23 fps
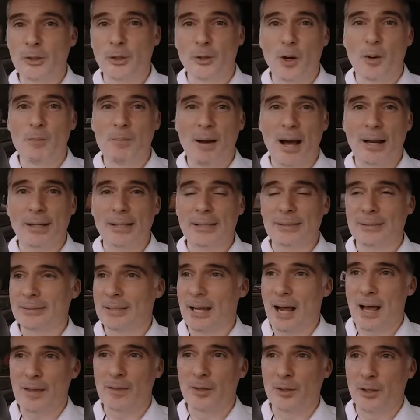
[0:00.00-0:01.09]
good or bad, it's
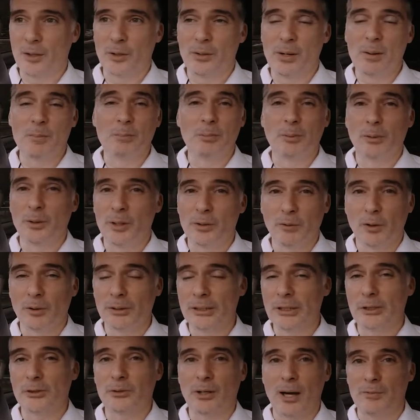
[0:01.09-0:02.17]
neither going to improve or
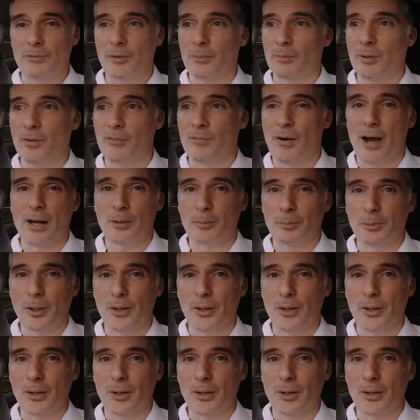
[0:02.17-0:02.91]
detract from the final